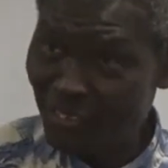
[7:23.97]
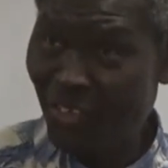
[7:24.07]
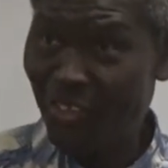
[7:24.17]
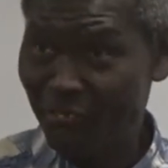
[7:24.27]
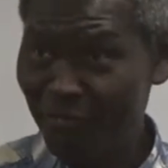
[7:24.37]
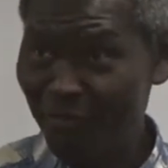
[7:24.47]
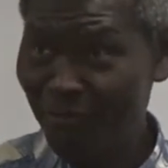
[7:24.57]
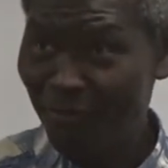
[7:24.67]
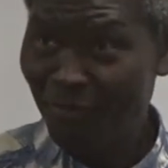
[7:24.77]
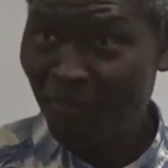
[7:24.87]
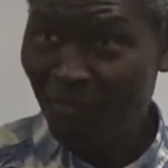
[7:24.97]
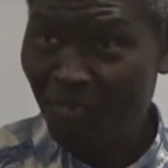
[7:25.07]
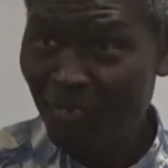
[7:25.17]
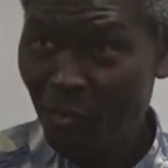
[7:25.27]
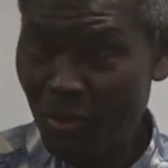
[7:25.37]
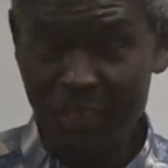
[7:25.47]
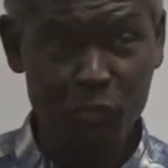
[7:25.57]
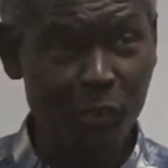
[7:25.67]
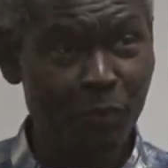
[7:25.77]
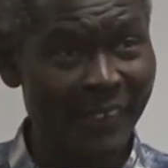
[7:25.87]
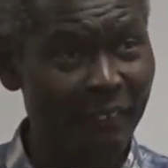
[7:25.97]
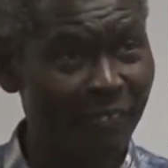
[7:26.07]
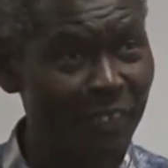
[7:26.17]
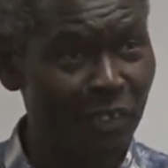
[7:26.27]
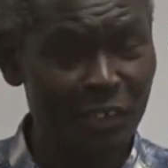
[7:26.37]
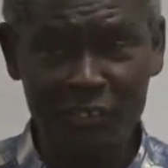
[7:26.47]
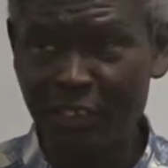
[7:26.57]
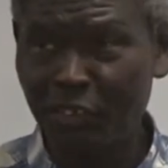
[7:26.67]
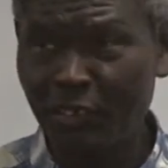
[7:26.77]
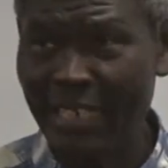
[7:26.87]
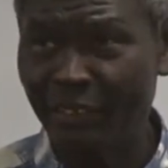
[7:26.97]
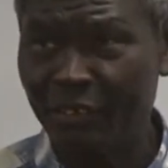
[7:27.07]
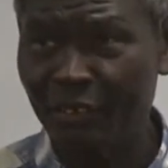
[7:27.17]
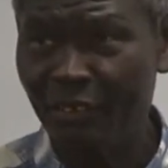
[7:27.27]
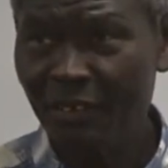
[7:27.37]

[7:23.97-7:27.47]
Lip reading: the earth. When we believe in Jesus Christ,